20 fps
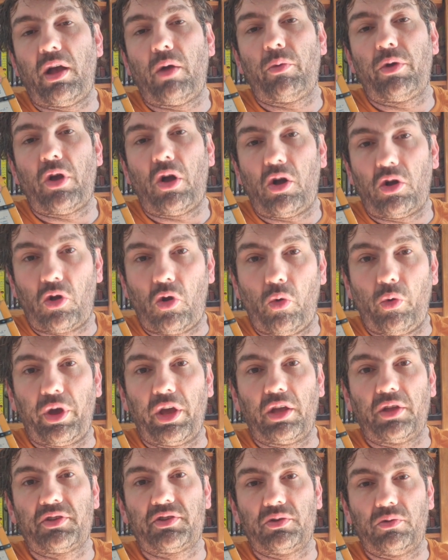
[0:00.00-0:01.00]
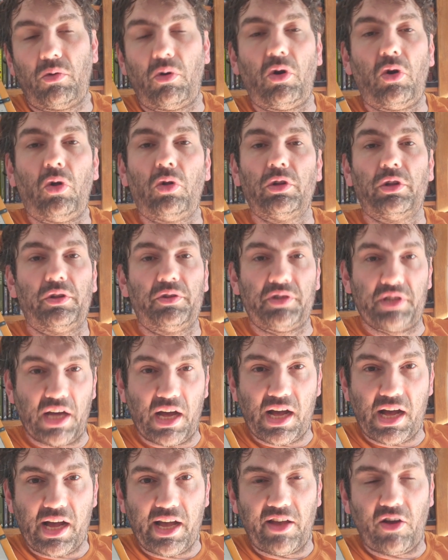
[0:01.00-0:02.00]
where we are going to all
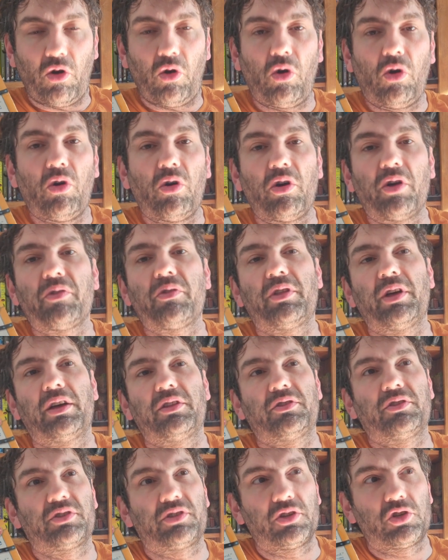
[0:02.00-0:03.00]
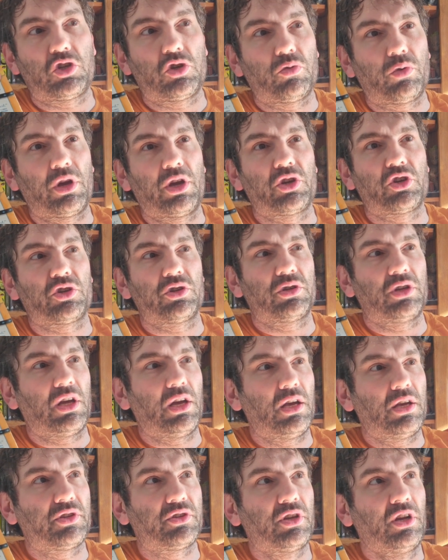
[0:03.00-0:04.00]
die, or that the situation
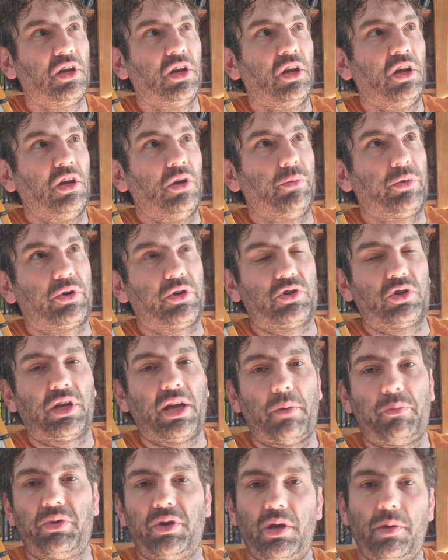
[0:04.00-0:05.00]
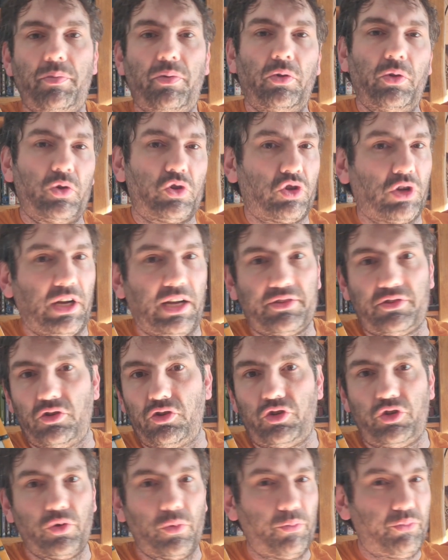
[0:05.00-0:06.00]
is, because you get people who try
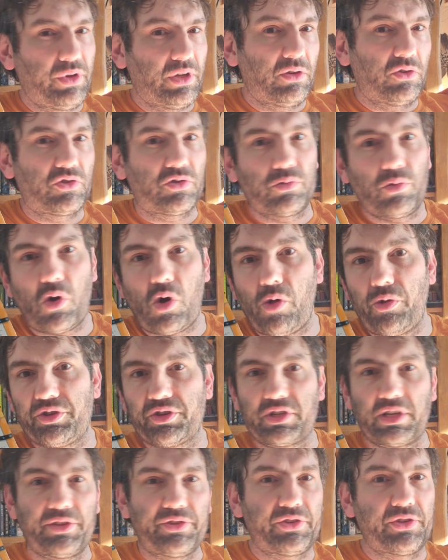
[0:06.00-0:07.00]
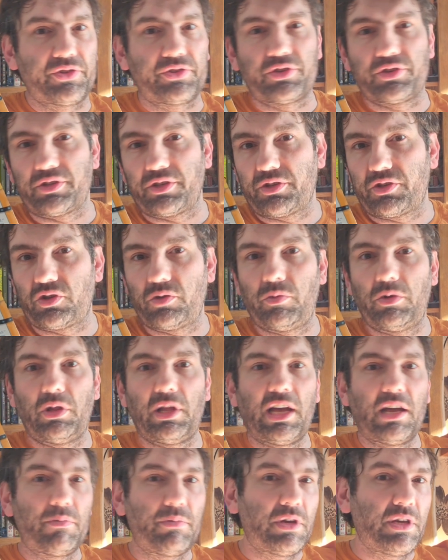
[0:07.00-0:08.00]
to jump into all the sentences that someone
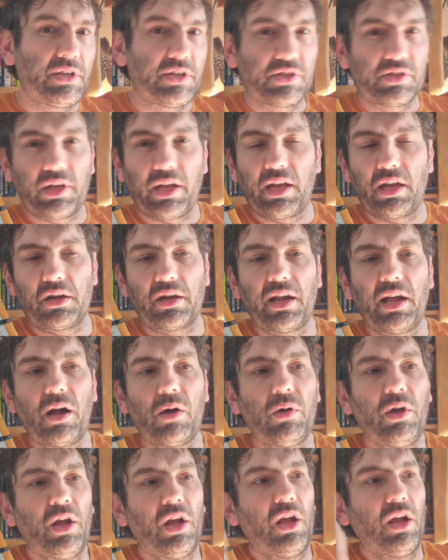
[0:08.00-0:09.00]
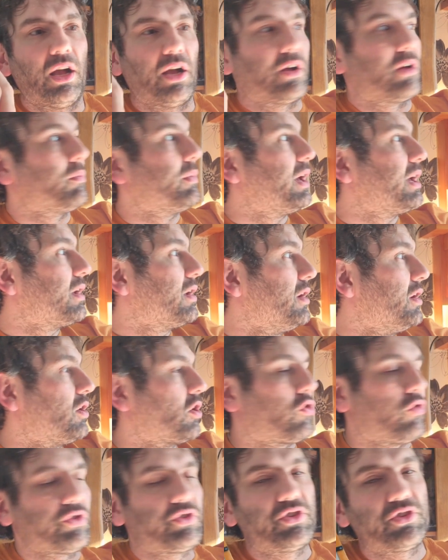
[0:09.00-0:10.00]
like me is saying now, and make
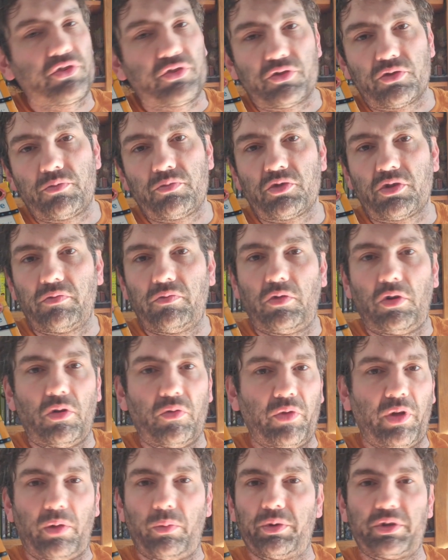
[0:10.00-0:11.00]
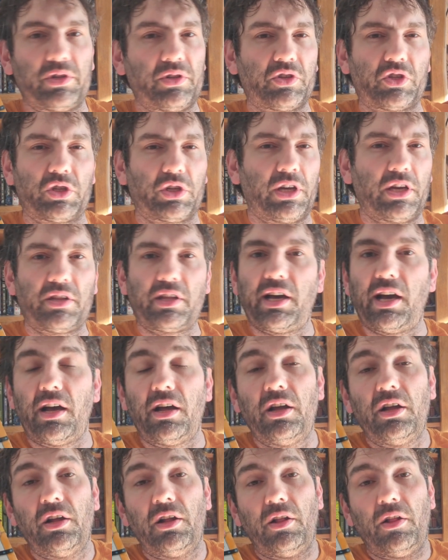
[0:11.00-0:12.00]
criticisms of what, though we didn't say
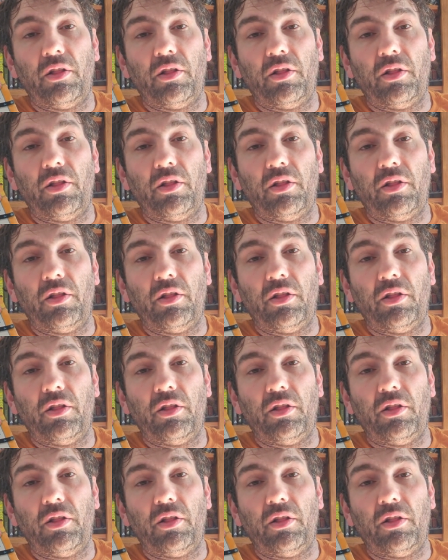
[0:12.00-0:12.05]
that.